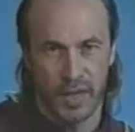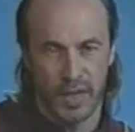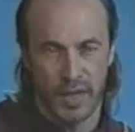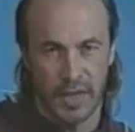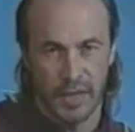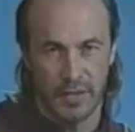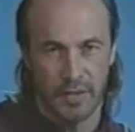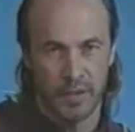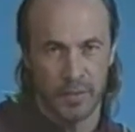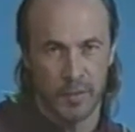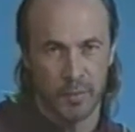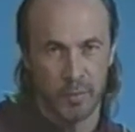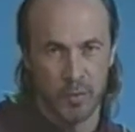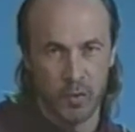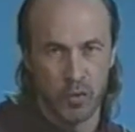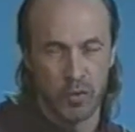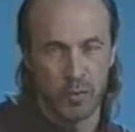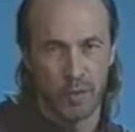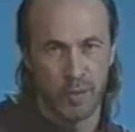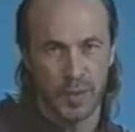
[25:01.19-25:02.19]
It's just a
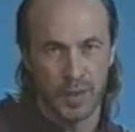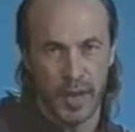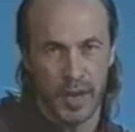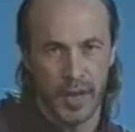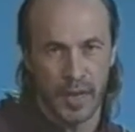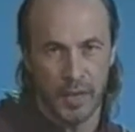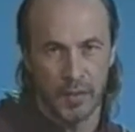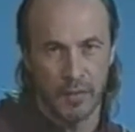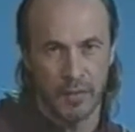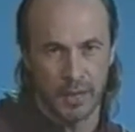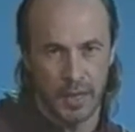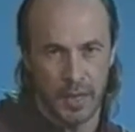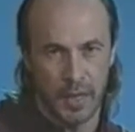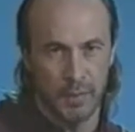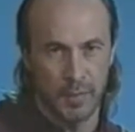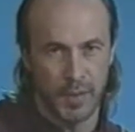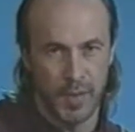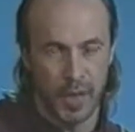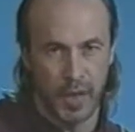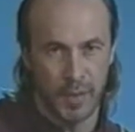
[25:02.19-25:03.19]
movement that I use to
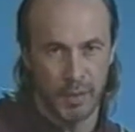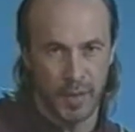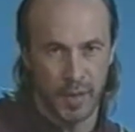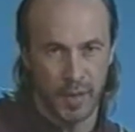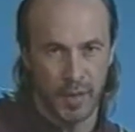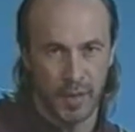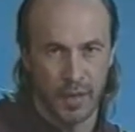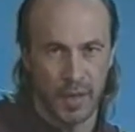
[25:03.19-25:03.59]
keep time in.